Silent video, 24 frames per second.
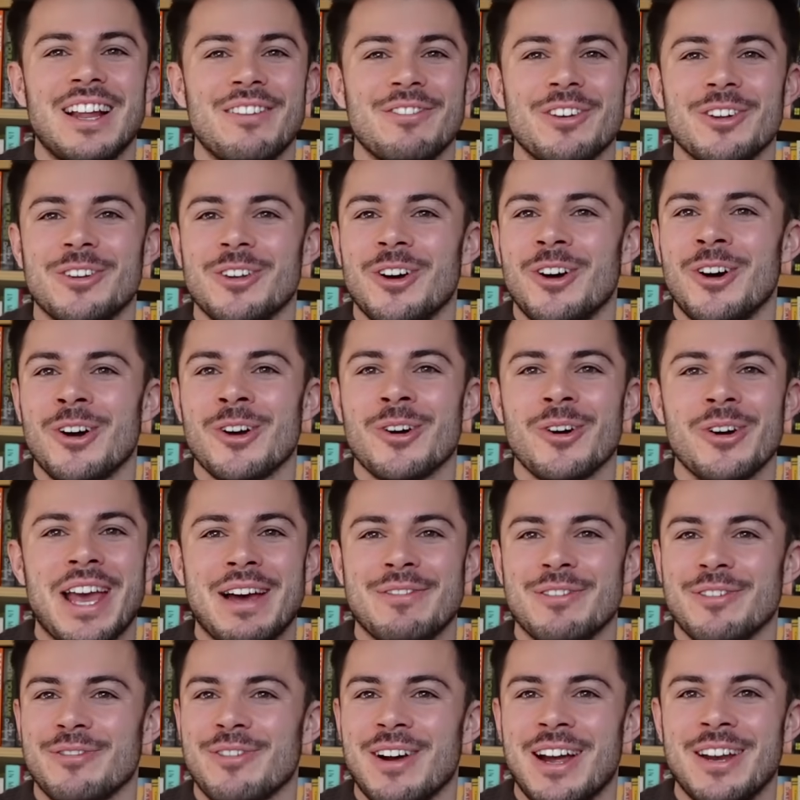love your dog, or you
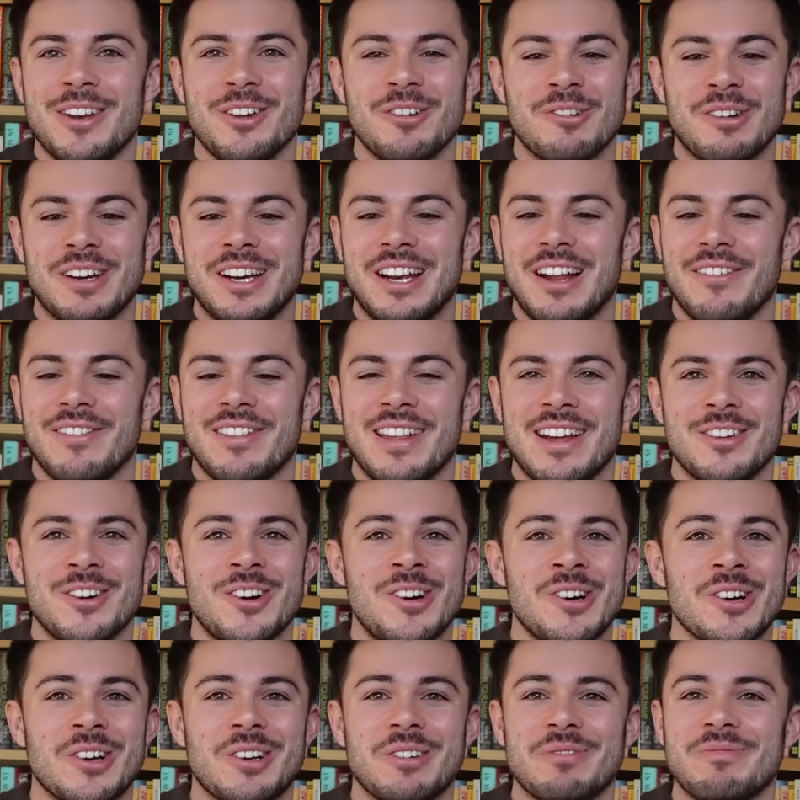have a friend who really loves their
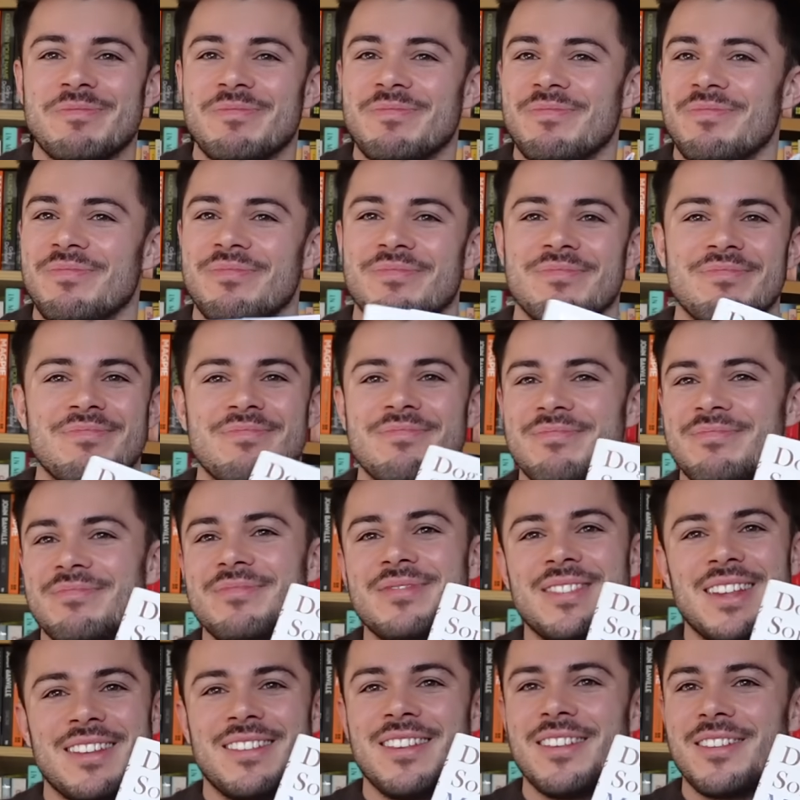dog,
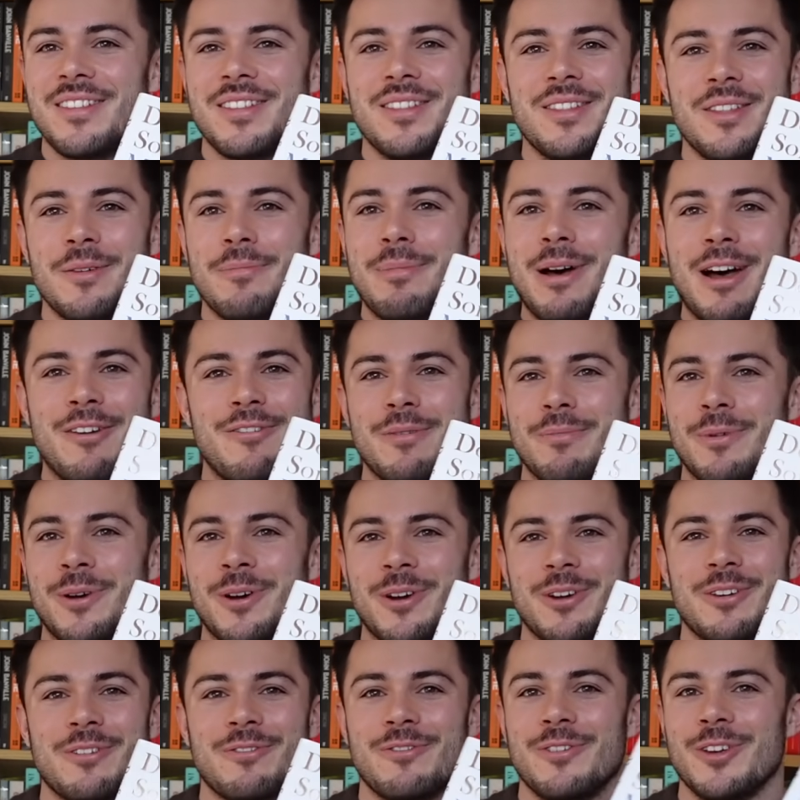this is the perfect
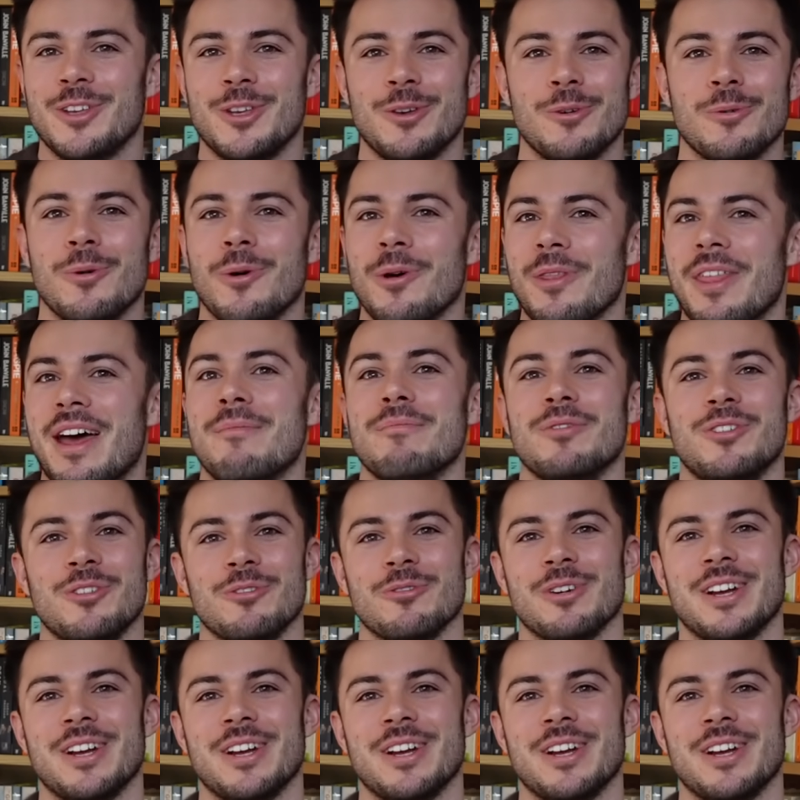book for you or them to